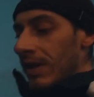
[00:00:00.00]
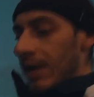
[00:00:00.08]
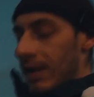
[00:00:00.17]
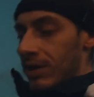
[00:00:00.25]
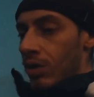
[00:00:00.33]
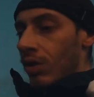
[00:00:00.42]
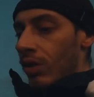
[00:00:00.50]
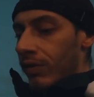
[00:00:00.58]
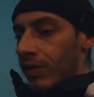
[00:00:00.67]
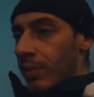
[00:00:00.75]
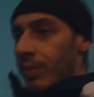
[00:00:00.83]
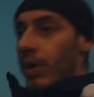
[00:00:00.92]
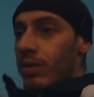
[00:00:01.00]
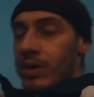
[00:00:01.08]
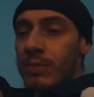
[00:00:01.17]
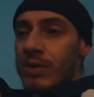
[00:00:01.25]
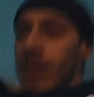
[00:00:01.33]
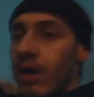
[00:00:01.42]
sort of composed
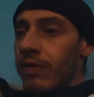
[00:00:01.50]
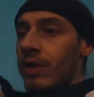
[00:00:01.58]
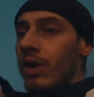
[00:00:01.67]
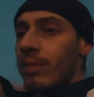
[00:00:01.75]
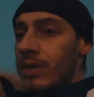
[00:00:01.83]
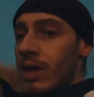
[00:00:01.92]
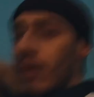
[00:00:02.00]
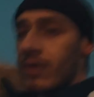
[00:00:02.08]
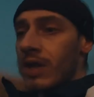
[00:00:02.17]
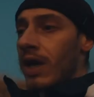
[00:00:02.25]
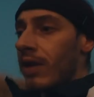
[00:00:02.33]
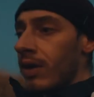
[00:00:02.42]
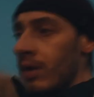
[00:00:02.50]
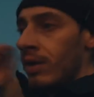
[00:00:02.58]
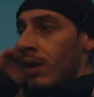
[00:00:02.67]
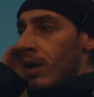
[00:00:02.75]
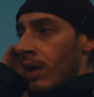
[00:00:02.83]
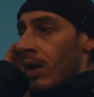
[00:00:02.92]
himself and got himself together,
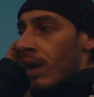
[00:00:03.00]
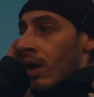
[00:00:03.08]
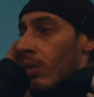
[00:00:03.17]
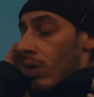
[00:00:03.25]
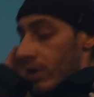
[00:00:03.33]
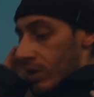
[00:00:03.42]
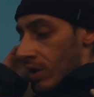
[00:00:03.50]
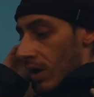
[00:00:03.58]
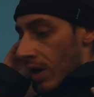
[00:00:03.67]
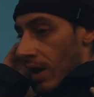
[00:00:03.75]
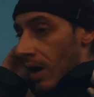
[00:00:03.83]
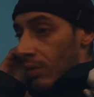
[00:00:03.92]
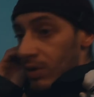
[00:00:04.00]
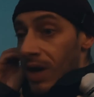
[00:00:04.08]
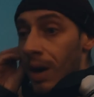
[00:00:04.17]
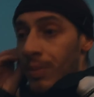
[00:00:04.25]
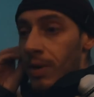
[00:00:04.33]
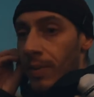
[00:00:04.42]
which I was
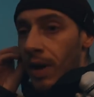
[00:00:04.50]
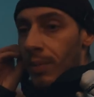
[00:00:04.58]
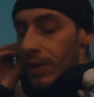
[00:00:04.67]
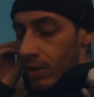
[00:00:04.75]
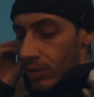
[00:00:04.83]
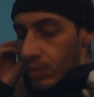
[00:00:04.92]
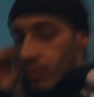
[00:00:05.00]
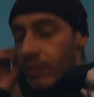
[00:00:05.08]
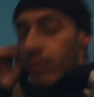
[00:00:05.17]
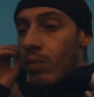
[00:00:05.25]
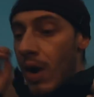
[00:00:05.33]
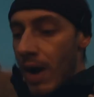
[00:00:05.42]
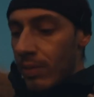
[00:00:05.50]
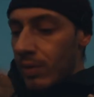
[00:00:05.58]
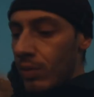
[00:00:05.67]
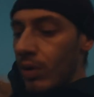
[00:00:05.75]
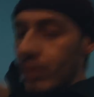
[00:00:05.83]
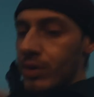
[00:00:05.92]
happy about, because of where he
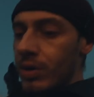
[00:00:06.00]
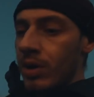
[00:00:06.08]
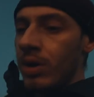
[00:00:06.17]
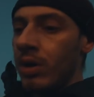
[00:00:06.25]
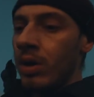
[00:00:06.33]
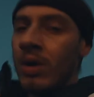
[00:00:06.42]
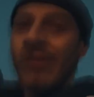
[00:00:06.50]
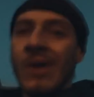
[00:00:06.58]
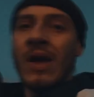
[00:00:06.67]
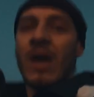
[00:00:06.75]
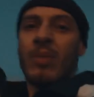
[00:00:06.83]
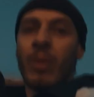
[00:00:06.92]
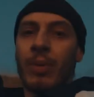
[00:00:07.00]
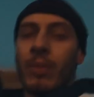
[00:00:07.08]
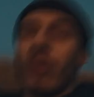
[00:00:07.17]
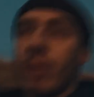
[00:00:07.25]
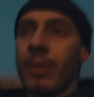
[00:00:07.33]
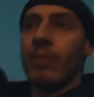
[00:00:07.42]
was. It probably would
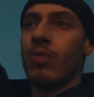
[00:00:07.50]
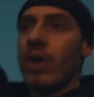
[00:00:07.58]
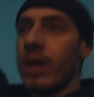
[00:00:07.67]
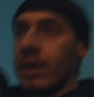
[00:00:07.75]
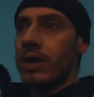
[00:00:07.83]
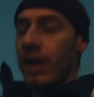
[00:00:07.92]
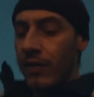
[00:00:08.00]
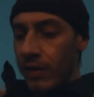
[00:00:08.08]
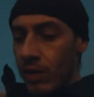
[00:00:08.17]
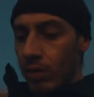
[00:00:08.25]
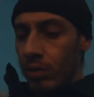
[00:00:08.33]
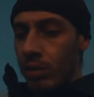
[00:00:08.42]
have been really difficult